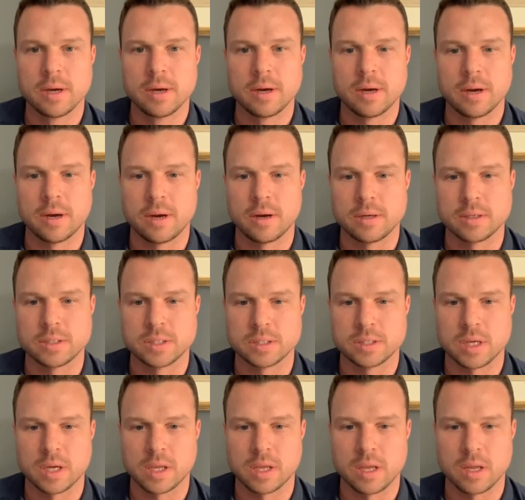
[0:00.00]
Uh, just
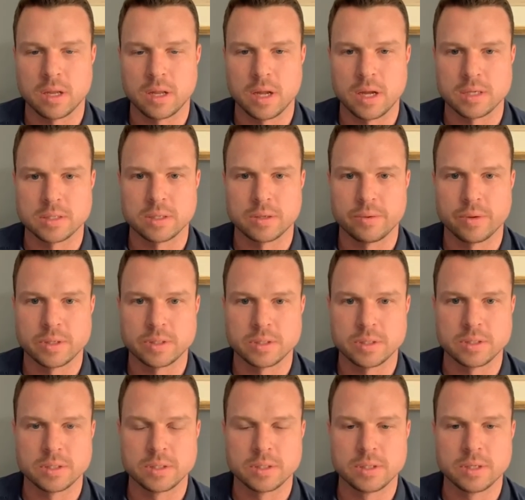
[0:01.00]
I can't ask the
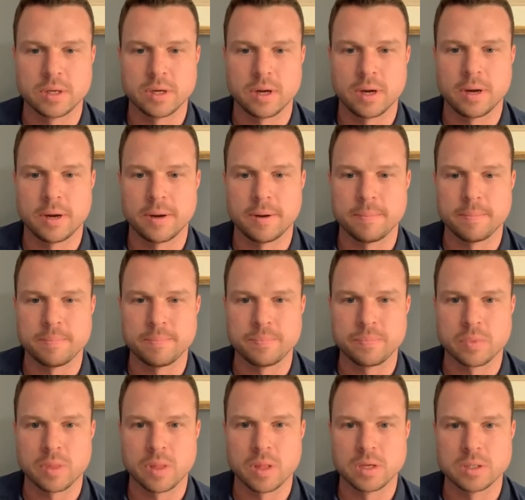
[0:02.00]
questions. Um,
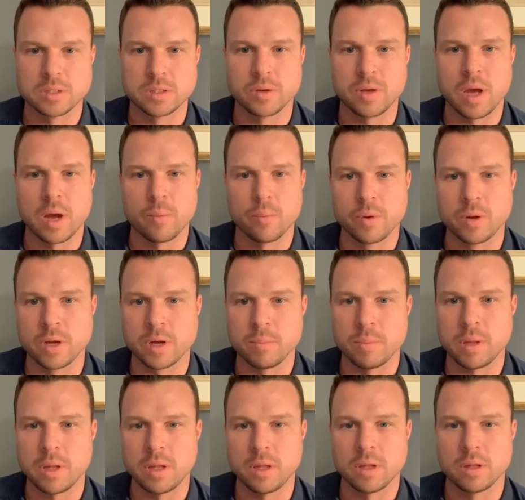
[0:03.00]
so yeah, we're gonna
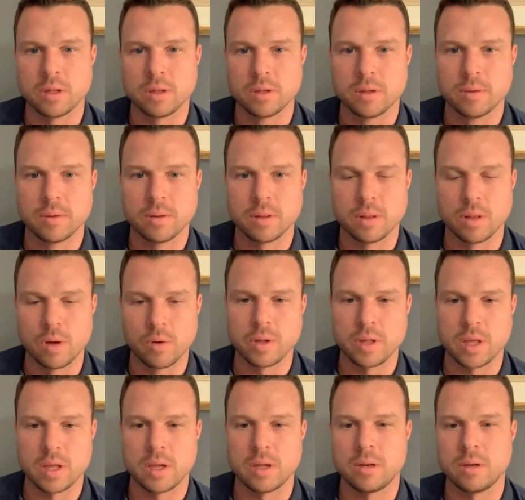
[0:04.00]
be loading
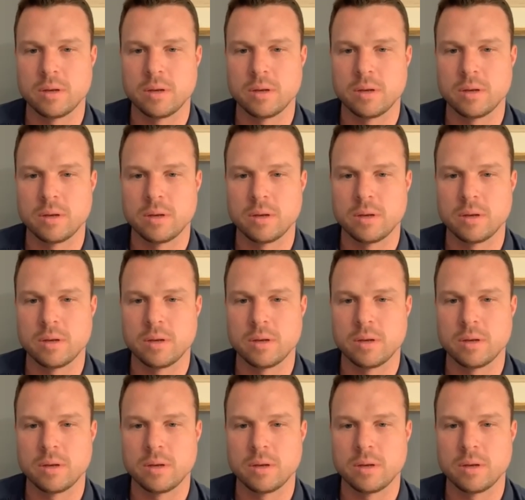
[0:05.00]
in,